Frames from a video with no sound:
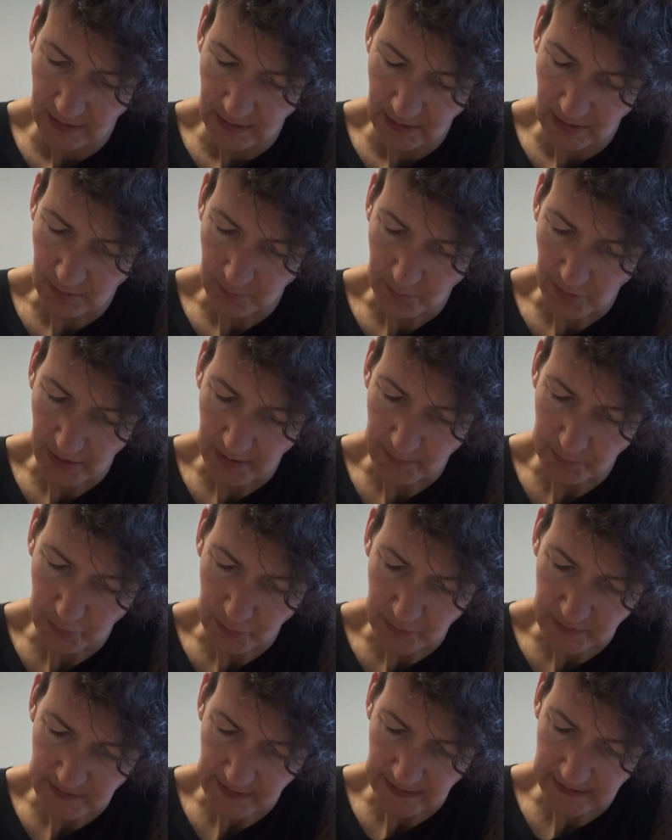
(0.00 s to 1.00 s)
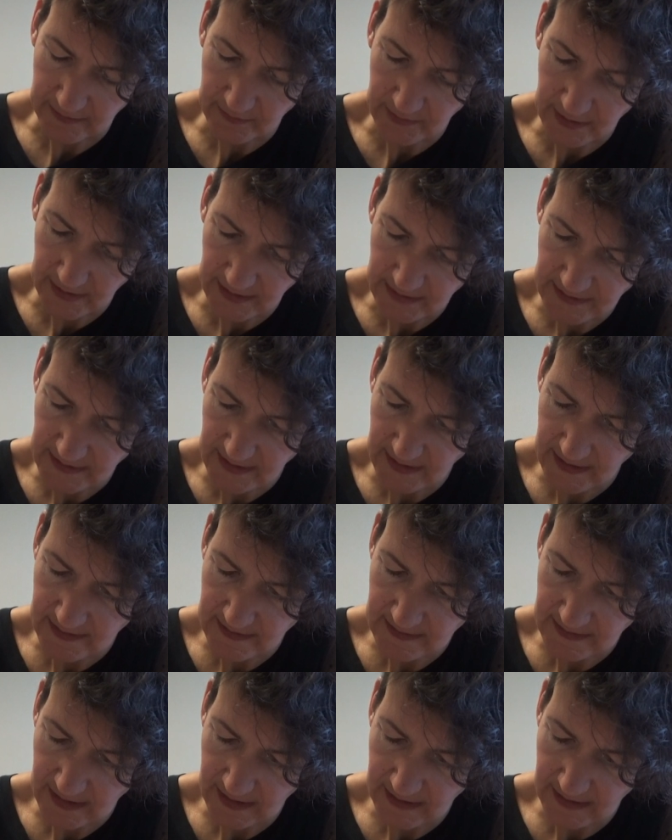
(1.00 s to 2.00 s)
you might put down
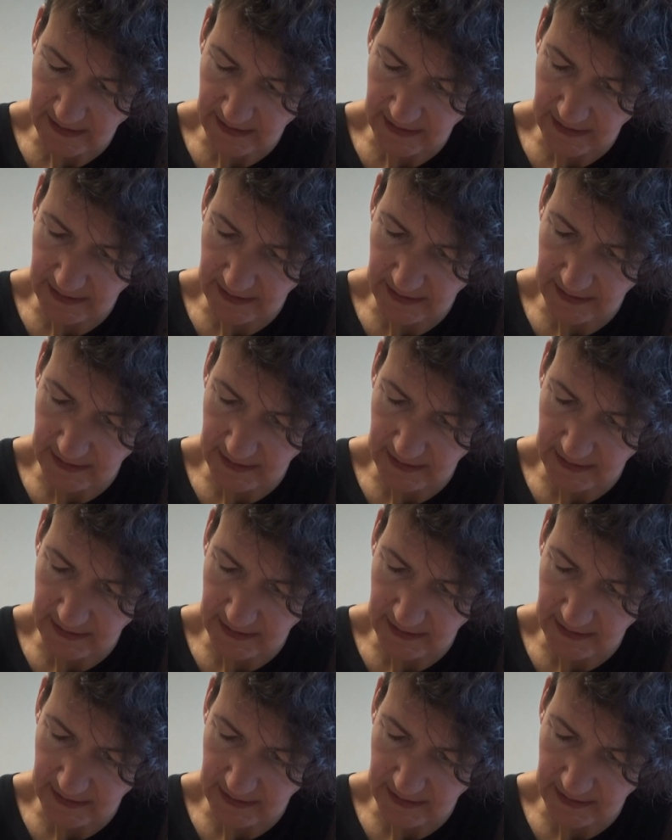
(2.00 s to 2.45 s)
ideas like